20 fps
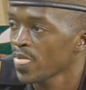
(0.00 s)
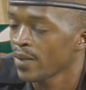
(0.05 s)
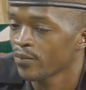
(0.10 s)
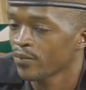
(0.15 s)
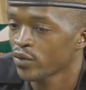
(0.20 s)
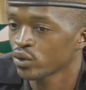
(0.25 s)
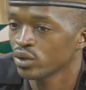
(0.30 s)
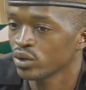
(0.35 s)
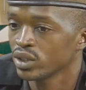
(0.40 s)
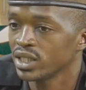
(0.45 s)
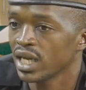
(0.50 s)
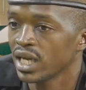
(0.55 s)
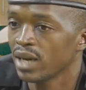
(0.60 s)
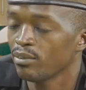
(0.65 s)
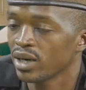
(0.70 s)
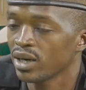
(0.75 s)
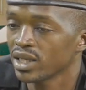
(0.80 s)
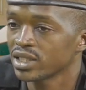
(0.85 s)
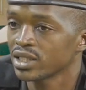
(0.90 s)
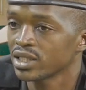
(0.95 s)
So the
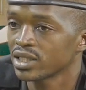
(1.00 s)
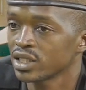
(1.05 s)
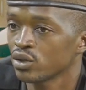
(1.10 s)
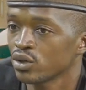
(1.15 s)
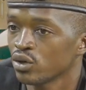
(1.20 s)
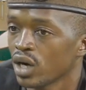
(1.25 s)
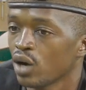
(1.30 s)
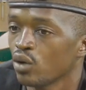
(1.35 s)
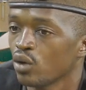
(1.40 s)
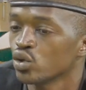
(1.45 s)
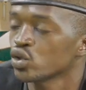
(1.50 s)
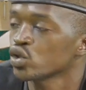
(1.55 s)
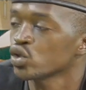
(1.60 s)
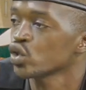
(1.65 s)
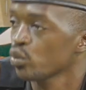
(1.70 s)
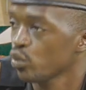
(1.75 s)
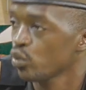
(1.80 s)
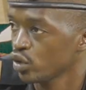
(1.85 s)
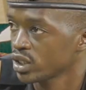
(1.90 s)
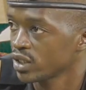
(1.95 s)
embassies, you know, are also
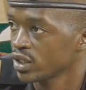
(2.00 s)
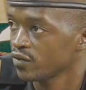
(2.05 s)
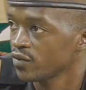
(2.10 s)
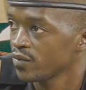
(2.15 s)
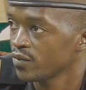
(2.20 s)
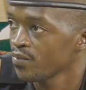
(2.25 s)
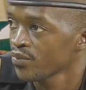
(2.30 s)
supportive.